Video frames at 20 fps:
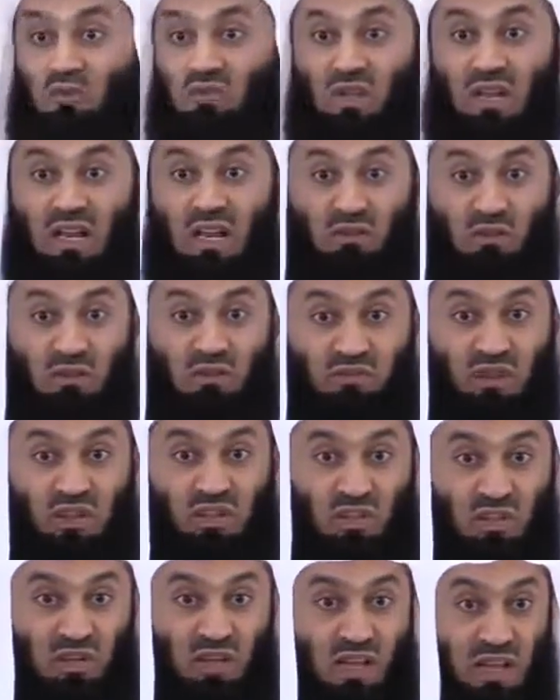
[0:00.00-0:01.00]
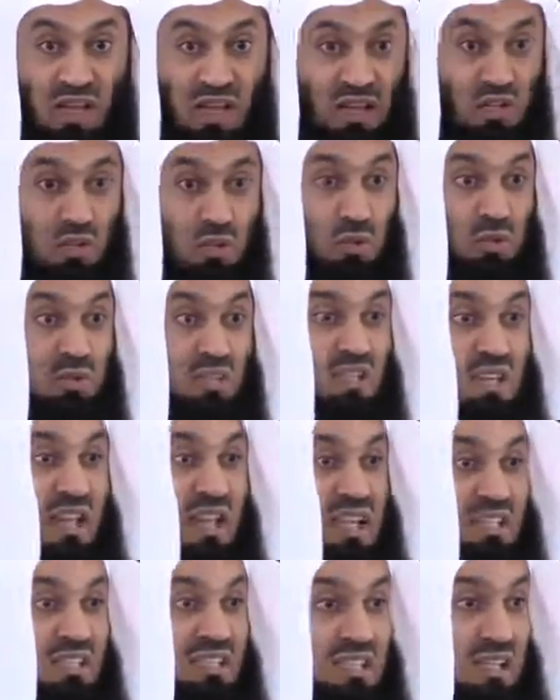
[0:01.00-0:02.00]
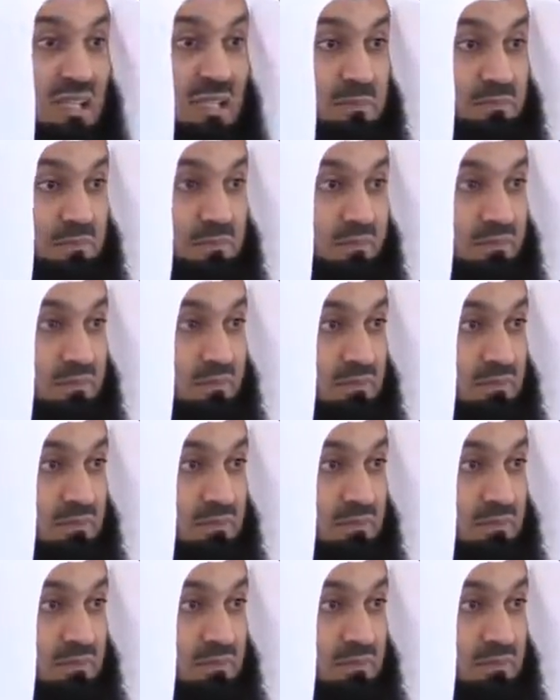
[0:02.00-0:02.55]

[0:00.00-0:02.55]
Salatul Fajr, enthusiastic,